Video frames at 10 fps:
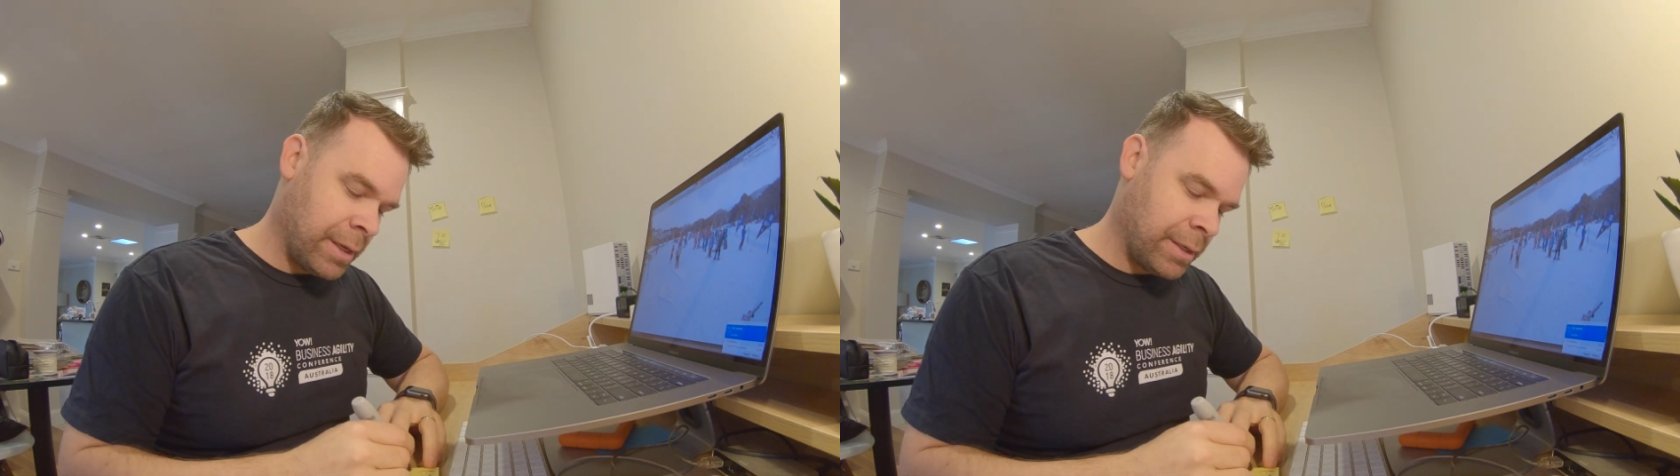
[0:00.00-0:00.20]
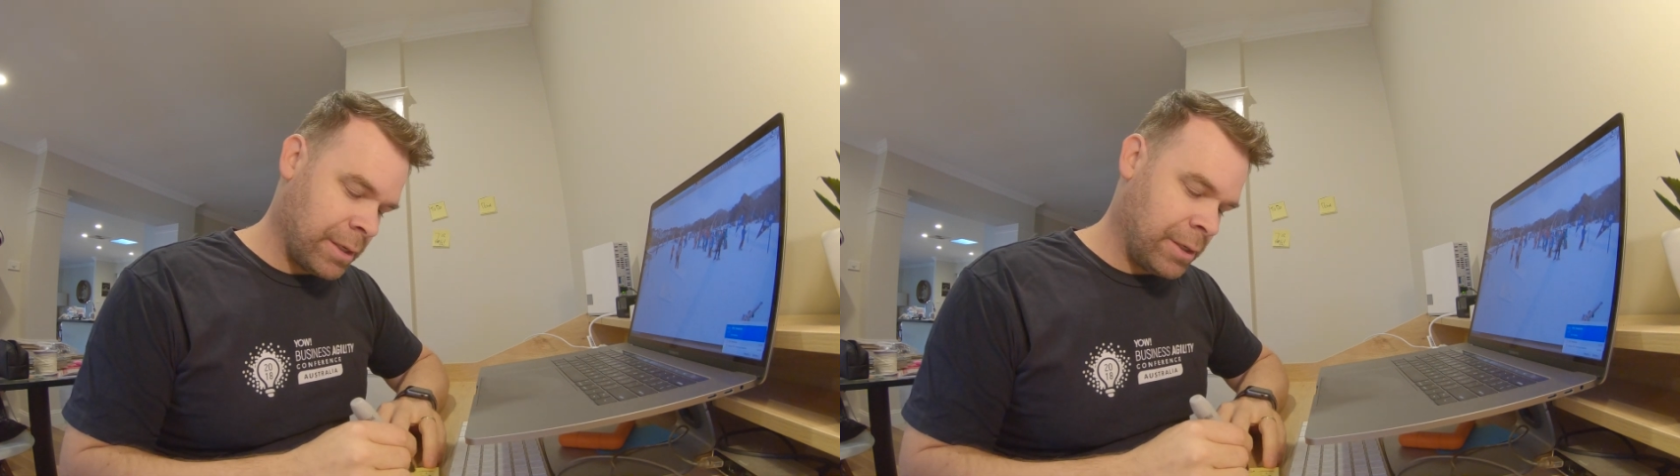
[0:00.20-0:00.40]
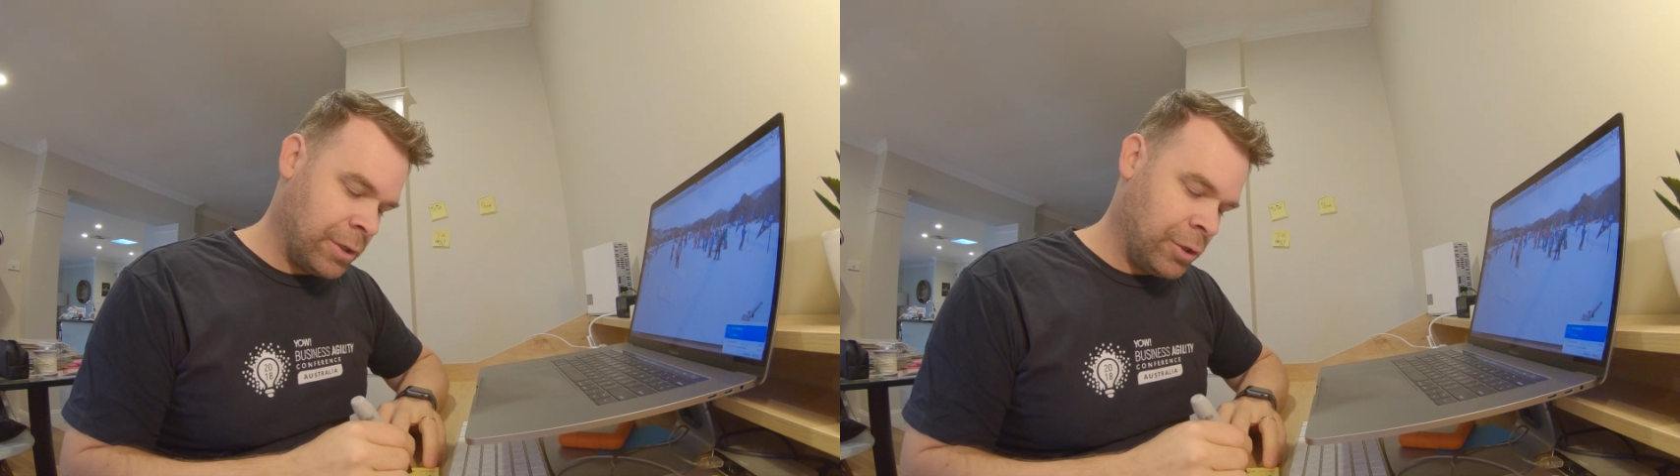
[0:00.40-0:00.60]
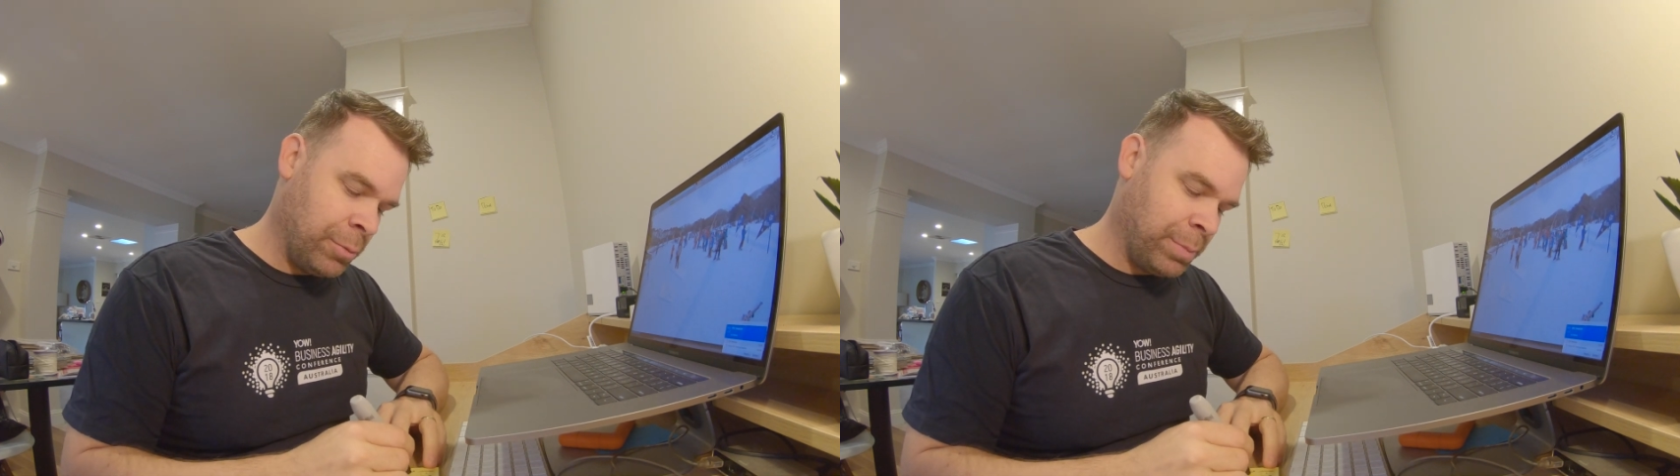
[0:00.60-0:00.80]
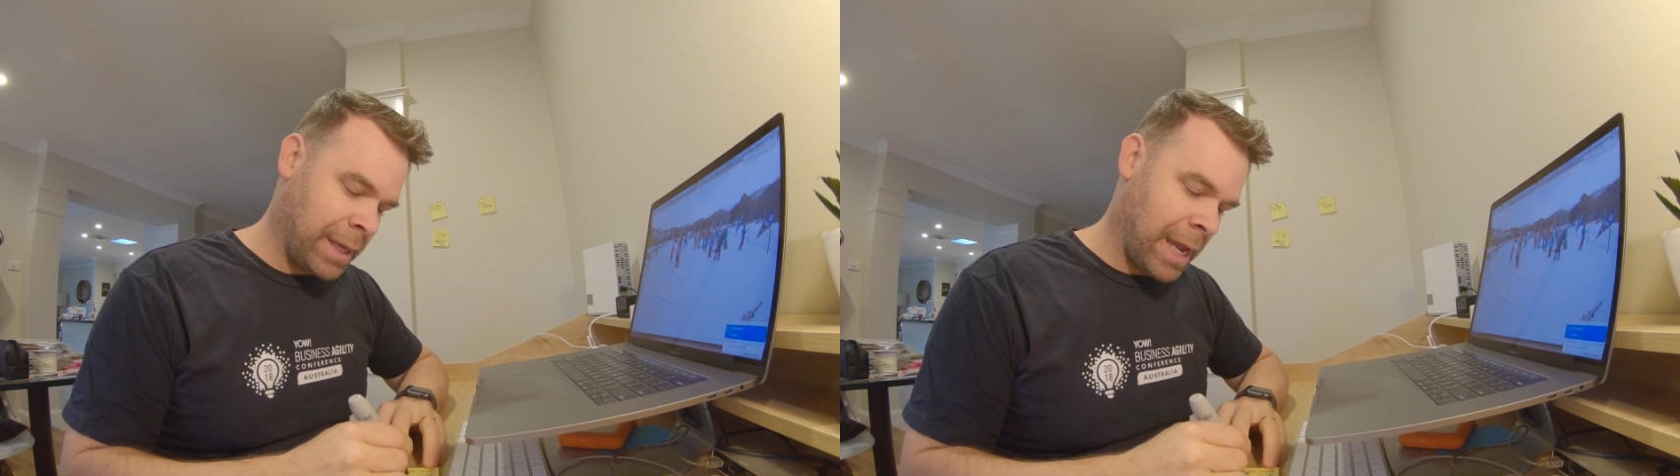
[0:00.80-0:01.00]
there's a
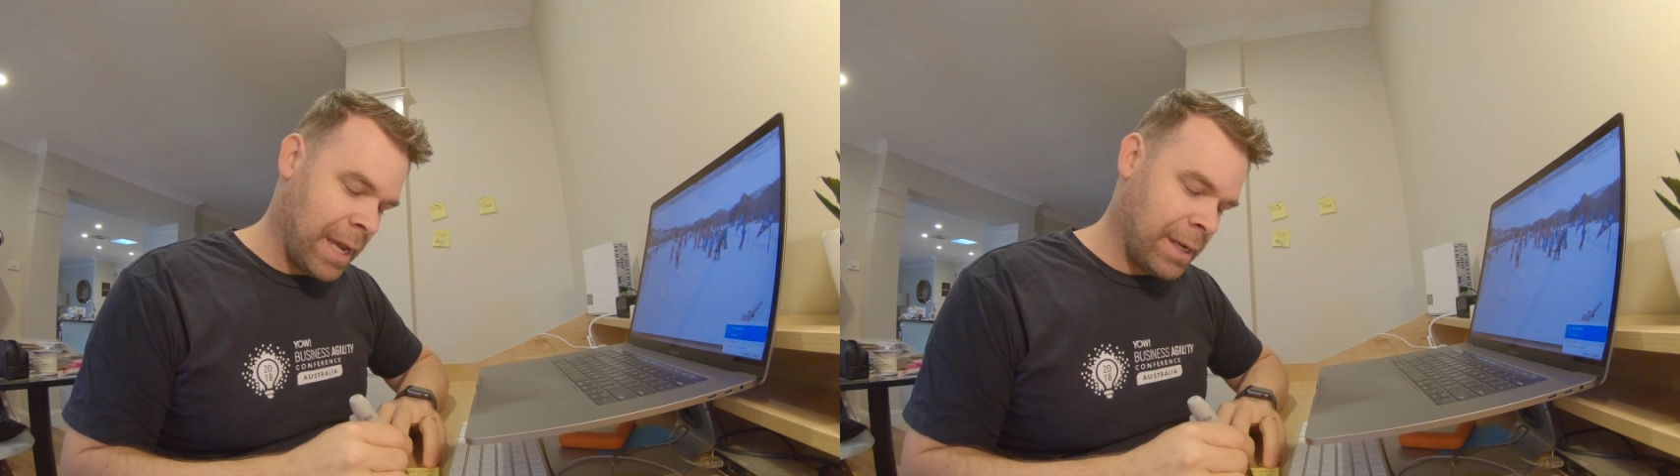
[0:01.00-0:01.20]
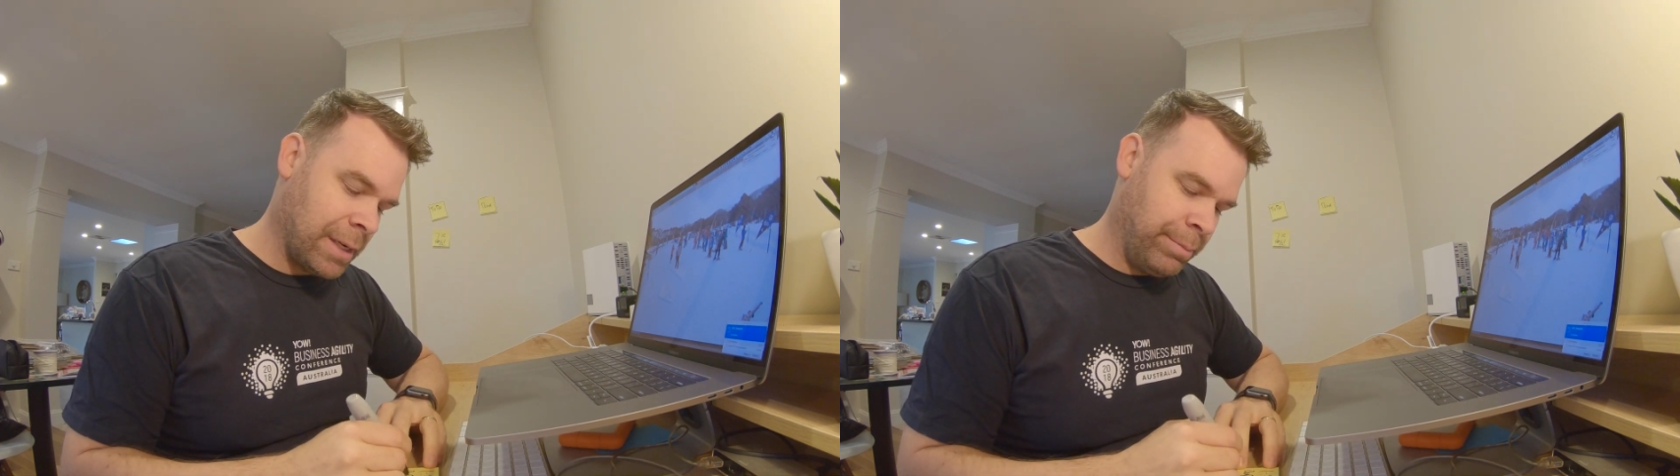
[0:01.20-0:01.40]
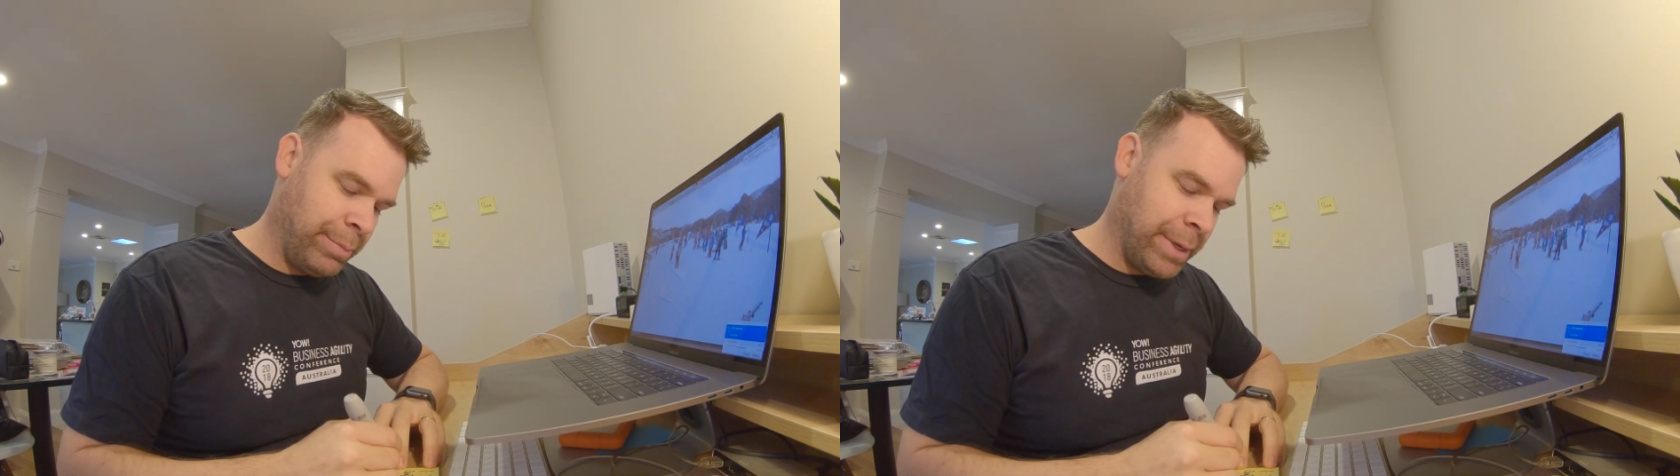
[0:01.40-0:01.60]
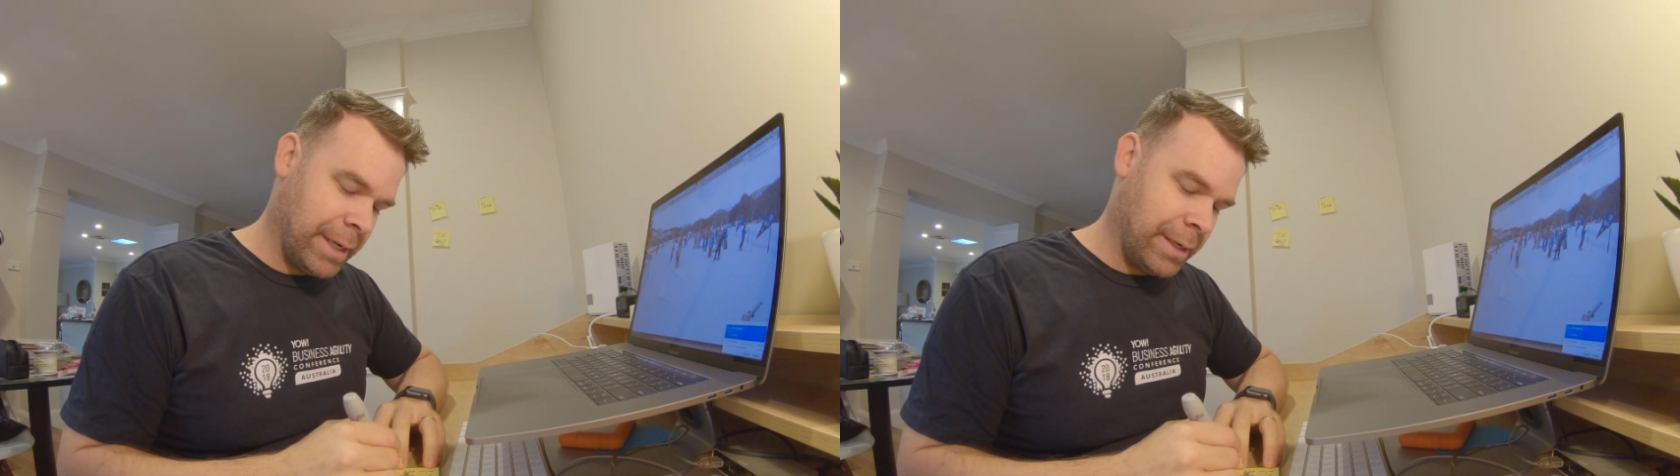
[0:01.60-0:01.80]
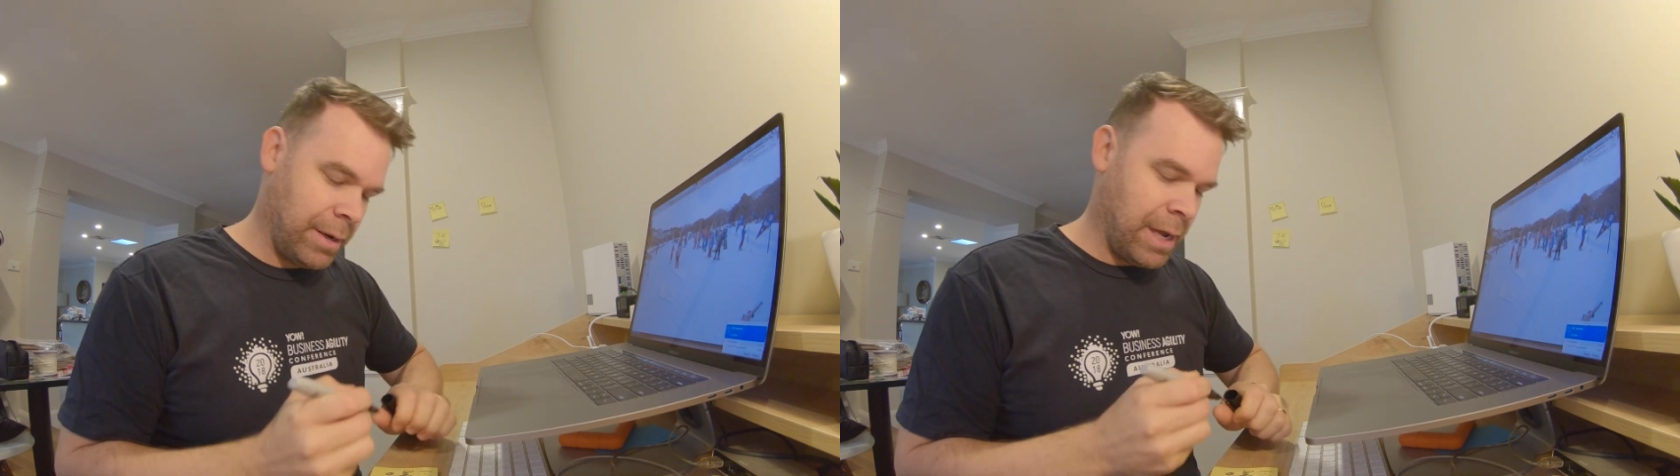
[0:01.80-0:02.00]
duplicated
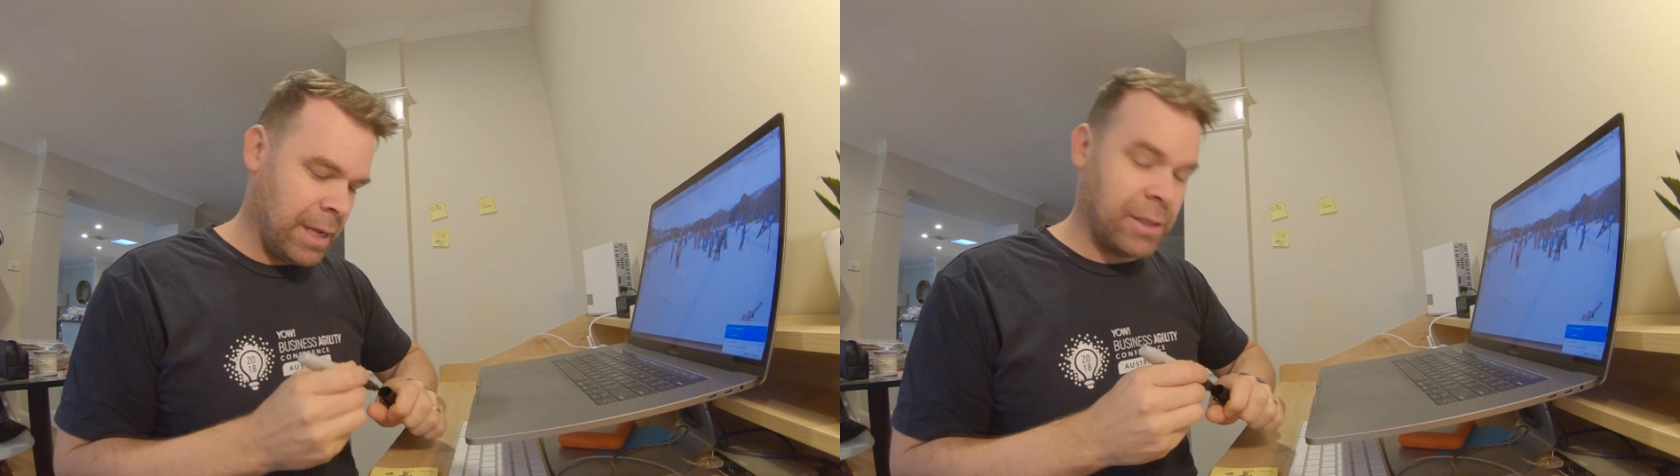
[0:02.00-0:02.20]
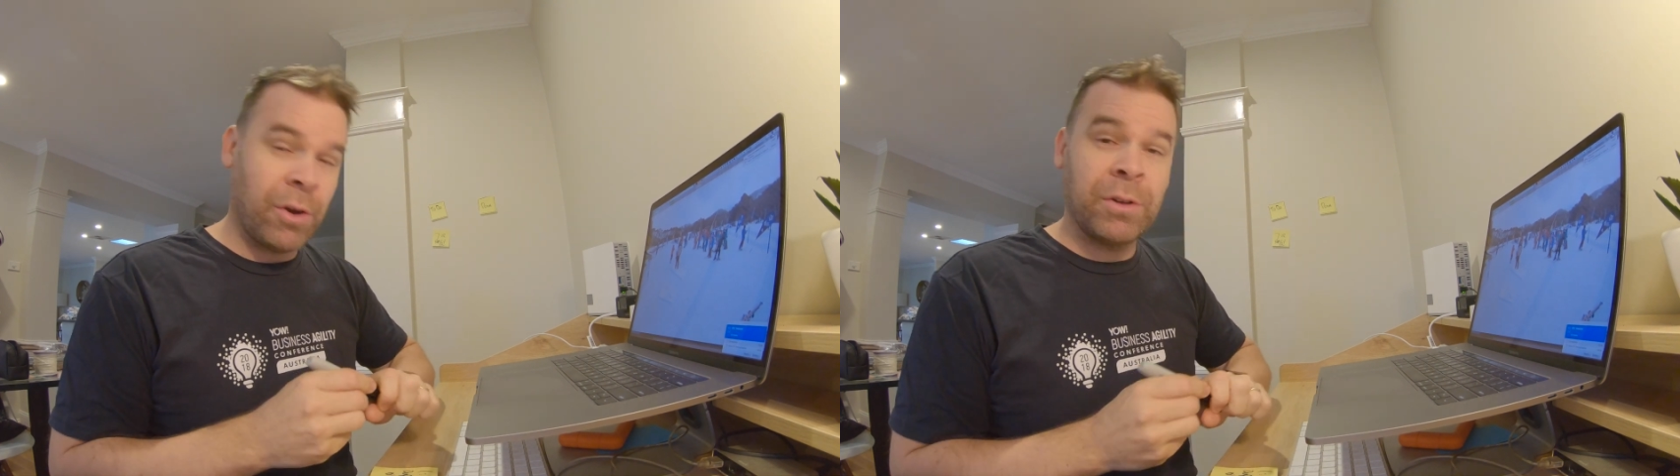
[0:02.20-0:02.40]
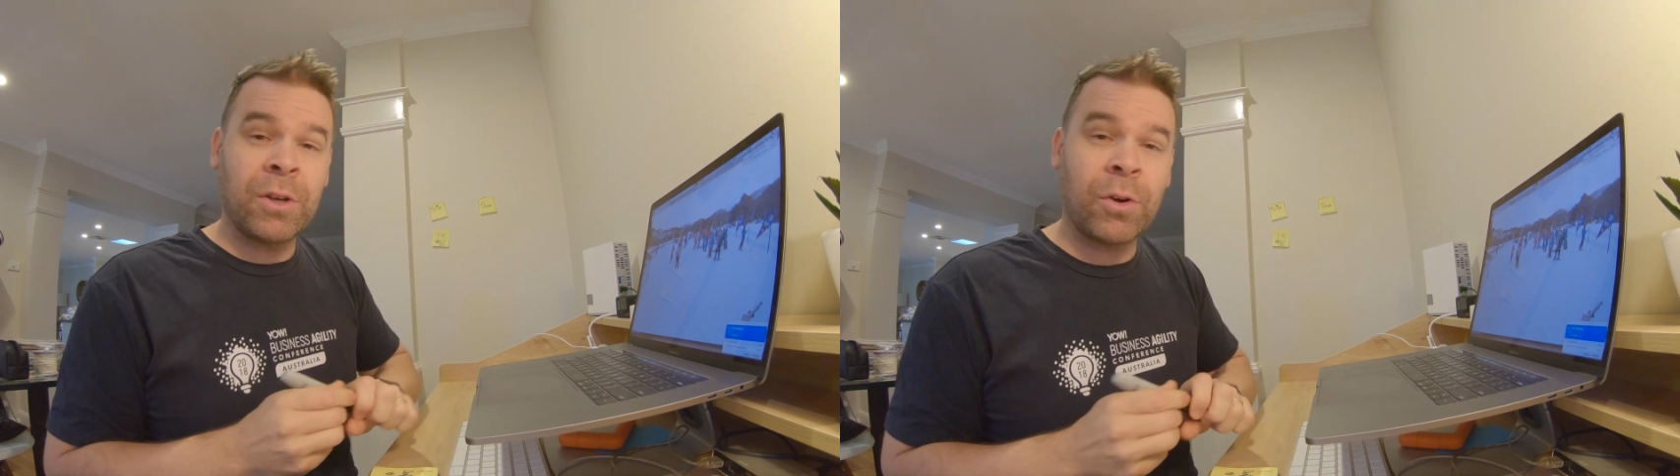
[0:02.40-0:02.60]
bit. And so it's a